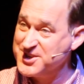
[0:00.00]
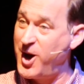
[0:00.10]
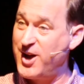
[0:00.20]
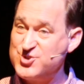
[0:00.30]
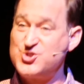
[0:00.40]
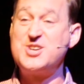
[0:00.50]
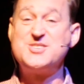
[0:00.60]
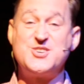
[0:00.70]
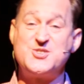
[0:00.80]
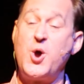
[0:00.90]
got
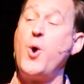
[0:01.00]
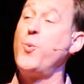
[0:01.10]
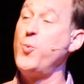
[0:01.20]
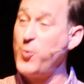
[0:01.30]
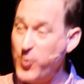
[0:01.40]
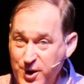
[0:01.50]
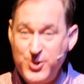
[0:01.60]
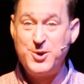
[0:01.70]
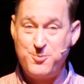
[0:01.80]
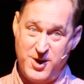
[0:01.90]
Jesus
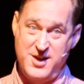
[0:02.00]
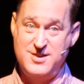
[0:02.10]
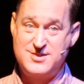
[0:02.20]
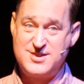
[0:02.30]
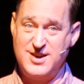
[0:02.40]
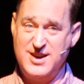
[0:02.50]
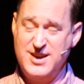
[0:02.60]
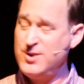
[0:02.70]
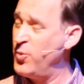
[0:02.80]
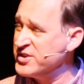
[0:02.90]
really right.
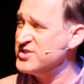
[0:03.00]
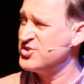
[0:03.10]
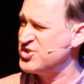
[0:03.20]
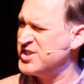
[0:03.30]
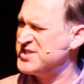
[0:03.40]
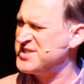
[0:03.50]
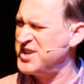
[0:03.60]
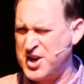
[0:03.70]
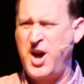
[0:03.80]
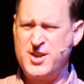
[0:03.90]
He wasn't just
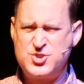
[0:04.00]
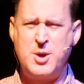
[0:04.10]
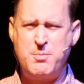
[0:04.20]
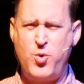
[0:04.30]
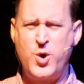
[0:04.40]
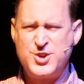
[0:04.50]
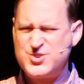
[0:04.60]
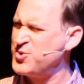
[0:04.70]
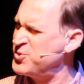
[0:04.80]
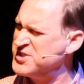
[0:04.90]
a guy John pointed
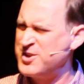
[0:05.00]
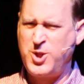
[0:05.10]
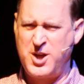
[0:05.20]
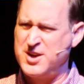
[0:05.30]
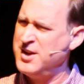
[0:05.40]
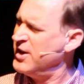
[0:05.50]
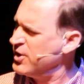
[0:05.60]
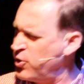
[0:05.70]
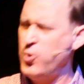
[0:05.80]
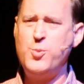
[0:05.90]
to who did a lot of
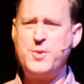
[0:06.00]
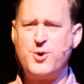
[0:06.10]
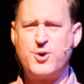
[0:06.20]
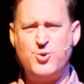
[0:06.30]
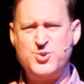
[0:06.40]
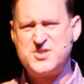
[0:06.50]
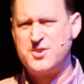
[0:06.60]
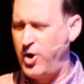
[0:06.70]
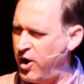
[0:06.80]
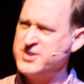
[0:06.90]
cool miracles and
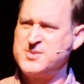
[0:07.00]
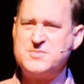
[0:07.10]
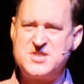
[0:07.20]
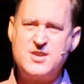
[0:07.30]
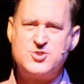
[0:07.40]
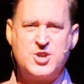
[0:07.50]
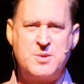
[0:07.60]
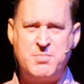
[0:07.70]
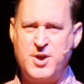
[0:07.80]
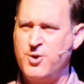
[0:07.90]
awesome teaching
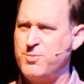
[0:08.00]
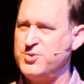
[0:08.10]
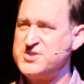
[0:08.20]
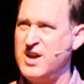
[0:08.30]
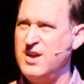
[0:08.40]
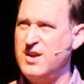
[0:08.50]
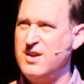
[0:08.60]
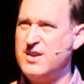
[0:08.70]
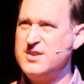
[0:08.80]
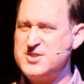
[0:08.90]
and parables.
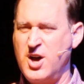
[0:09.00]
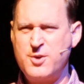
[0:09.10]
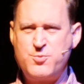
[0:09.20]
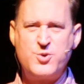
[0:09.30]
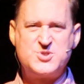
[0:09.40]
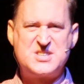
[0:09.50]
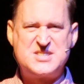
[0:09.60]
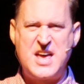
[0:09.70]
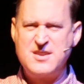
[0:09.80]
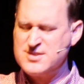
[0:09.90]
He died, rose,
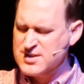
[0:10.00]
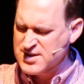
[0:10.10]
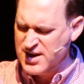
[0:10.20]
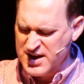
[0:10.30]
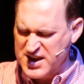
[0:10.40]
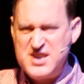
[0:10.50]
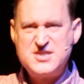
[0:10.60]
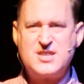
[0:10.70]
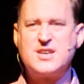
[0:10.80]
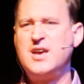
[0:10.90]
ascended.
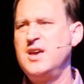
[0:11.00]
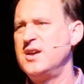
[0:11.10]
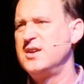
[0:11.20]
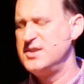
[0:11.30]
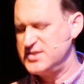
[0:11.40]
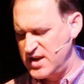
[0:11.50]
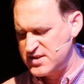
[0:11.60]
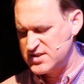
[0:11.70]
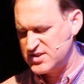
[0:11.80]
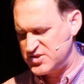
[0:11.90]
He's the king, and he
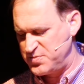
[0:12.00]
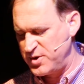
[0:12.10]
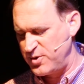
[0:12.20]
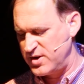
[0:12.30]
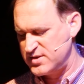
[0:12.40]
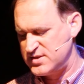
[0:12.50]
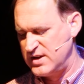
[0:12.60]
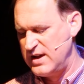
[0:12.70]
sends his spirit.